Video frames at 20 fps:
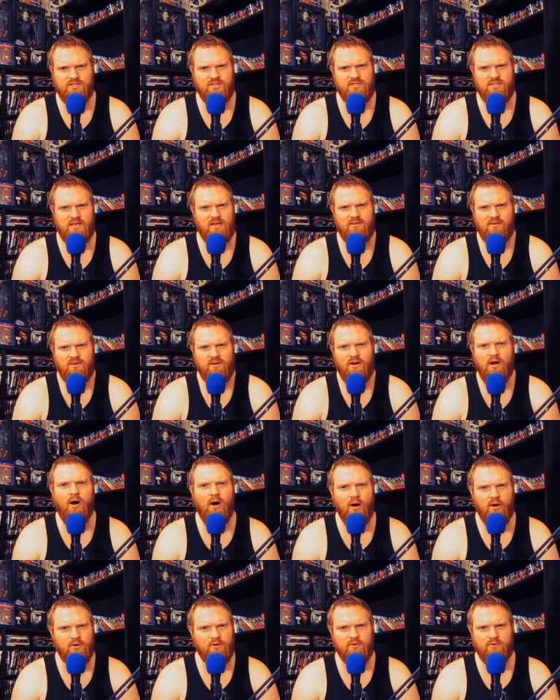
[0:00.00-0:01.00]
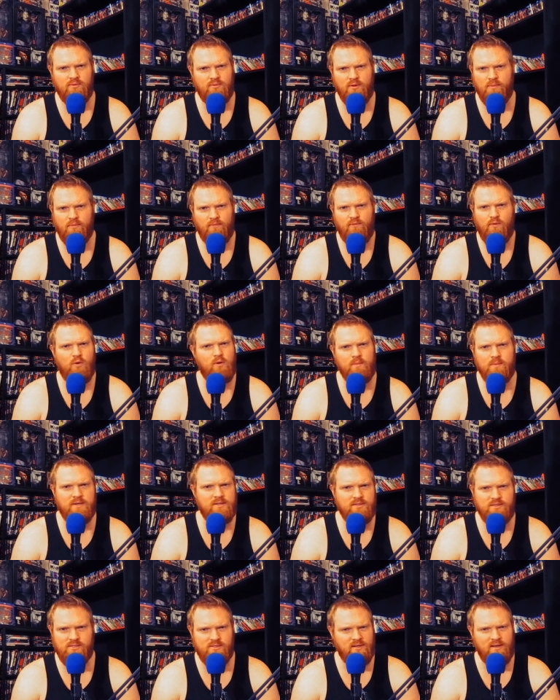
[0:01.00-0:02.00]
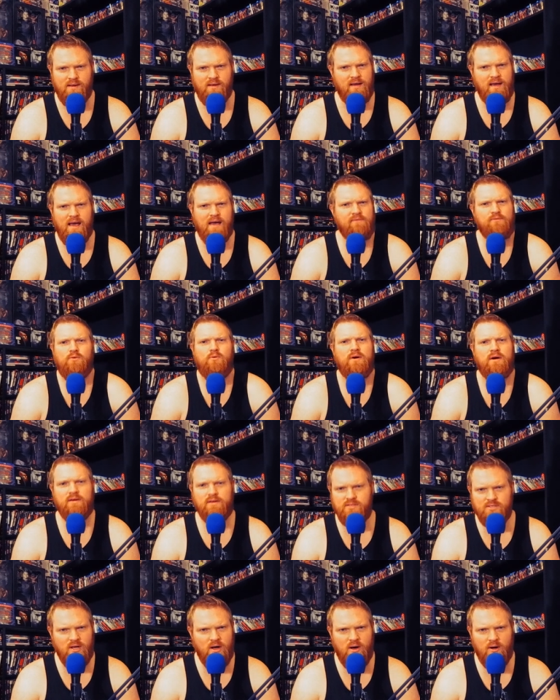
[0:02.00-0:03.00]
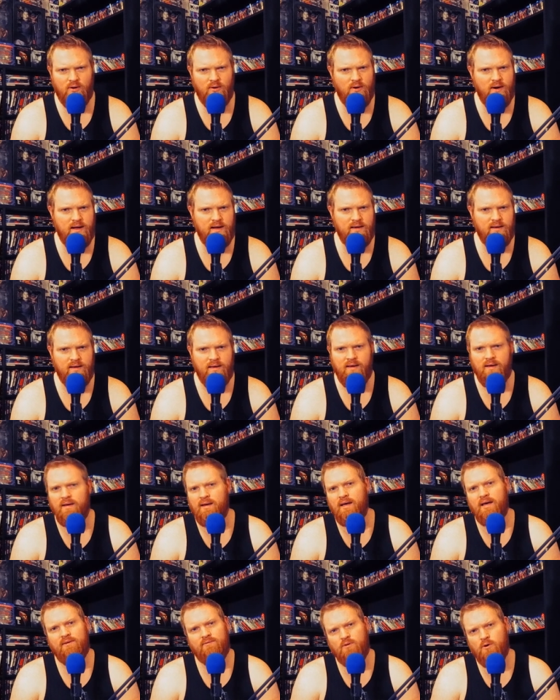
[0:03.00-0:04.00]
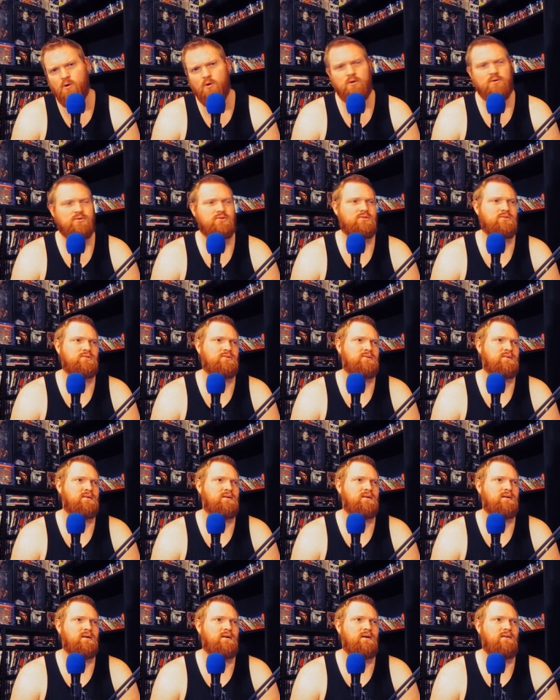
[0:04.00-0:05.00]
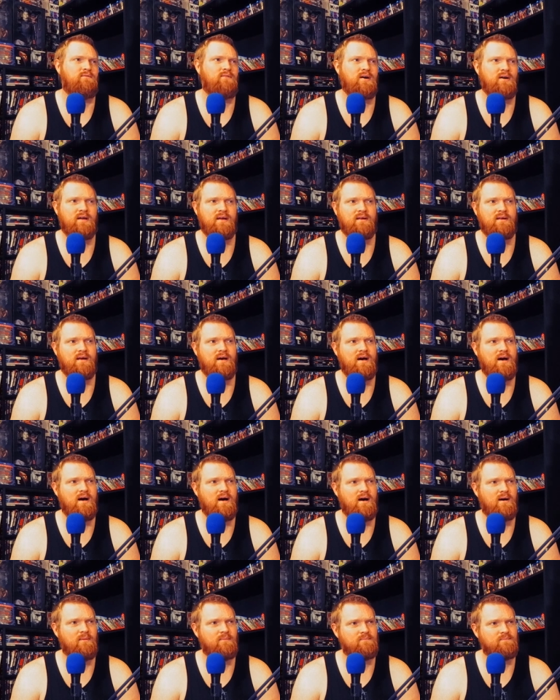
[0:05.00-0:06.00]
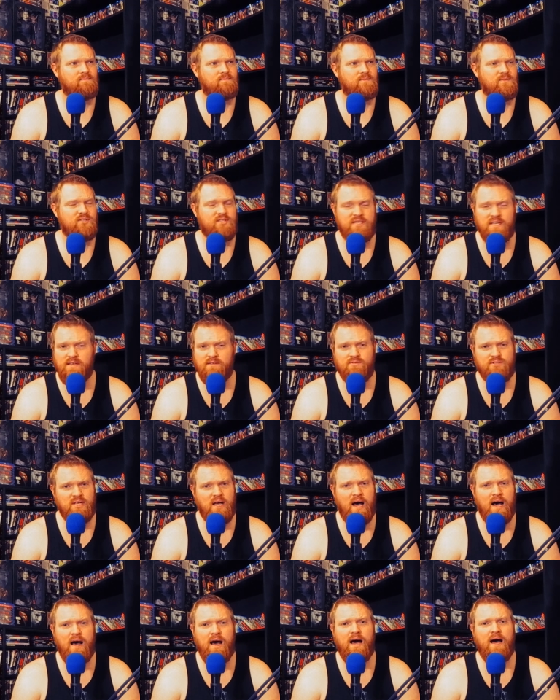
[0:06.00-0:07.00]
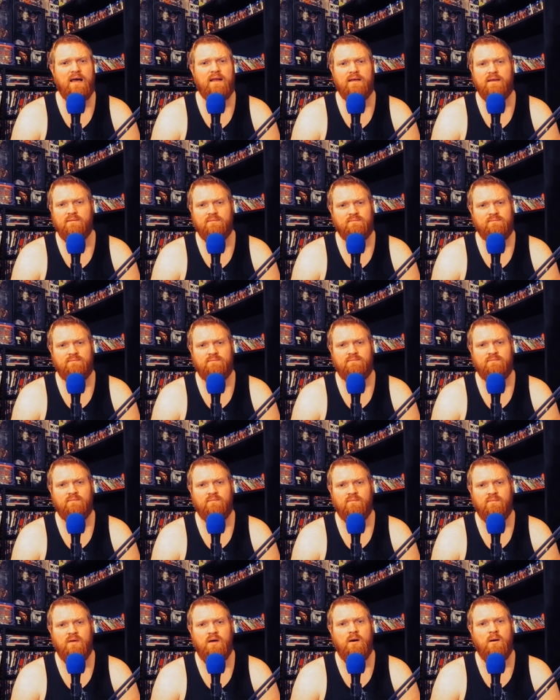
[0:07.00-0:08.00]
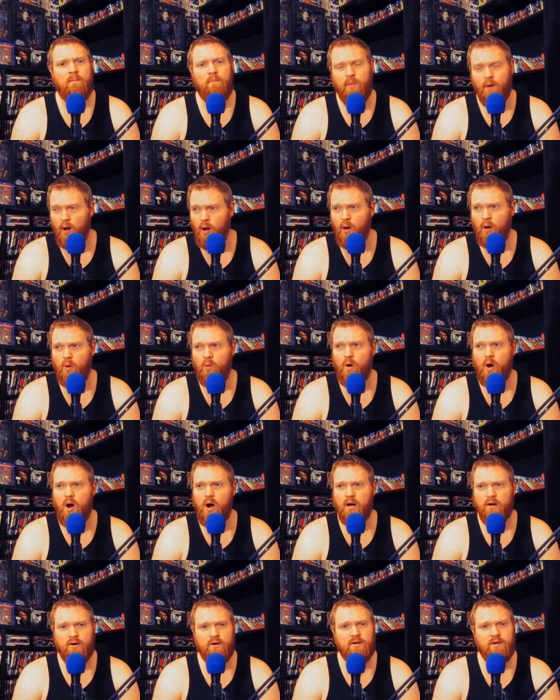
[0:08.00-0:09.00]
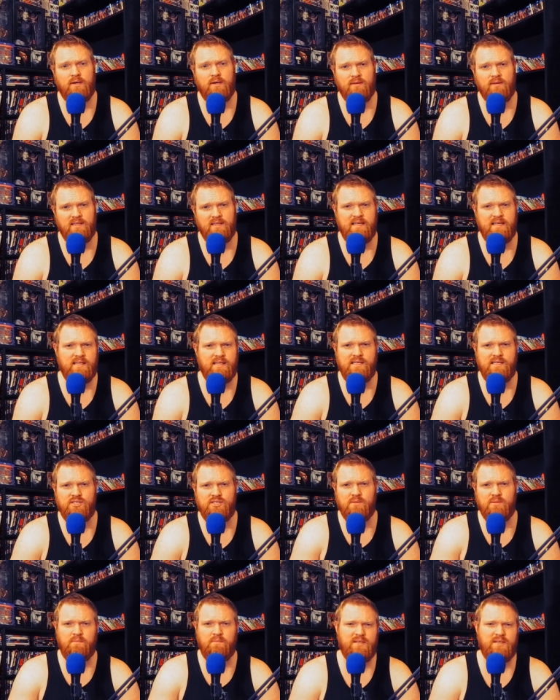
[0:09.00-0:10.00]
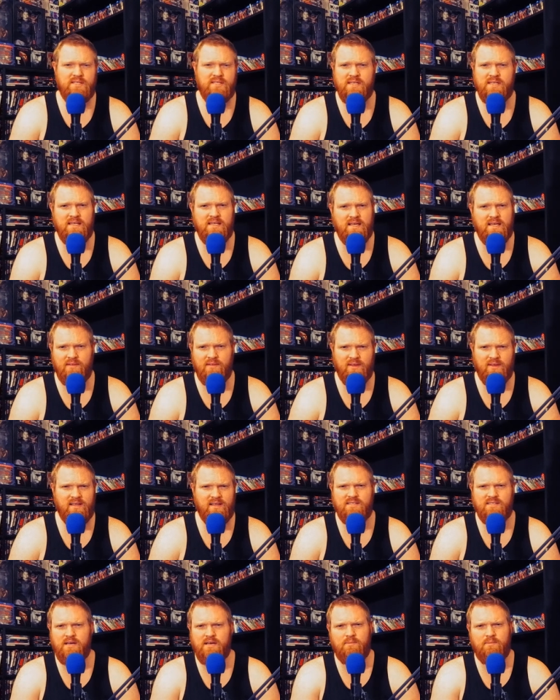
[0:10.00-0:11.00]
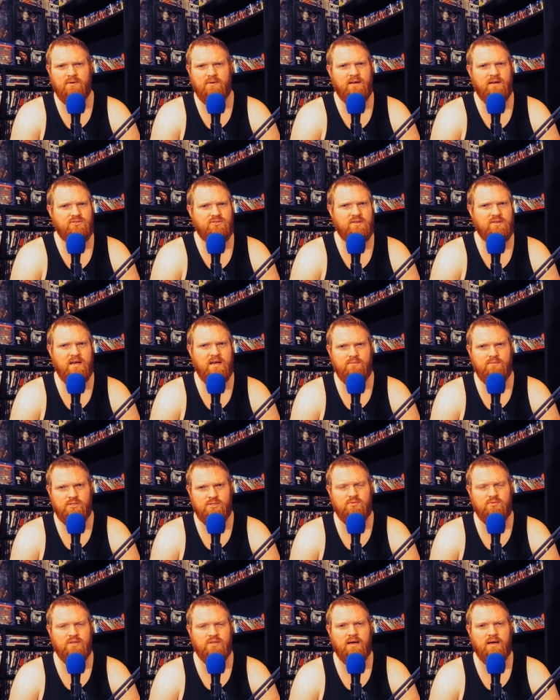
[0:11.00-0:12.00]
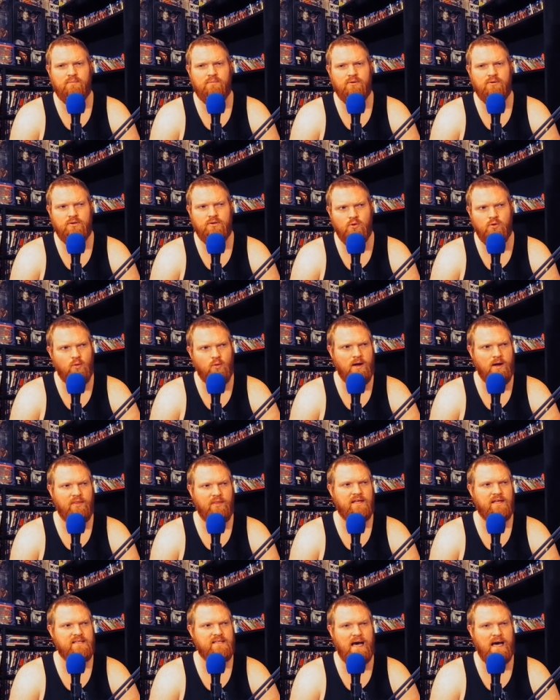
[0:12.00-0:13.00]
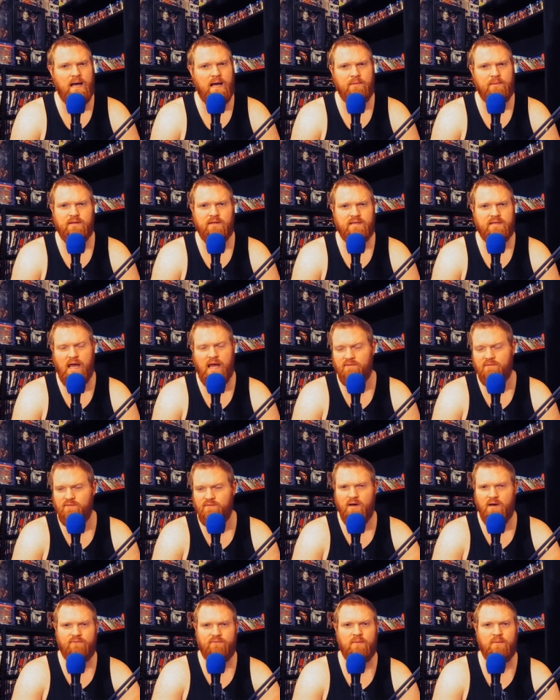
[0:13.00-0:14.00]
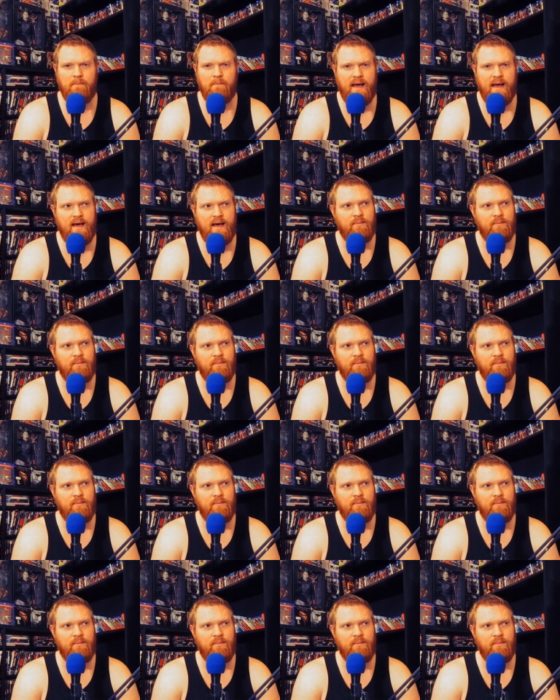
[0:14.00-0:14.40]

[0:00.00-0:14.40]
killing it all, dude. The performance, everywhere, it's all great. And of course, fucking Steve Zahn and Paul Walker and Lily Sobieski, I think that's how you pronounce her name. She was like pretty cool around that time and then kind of fell off the map.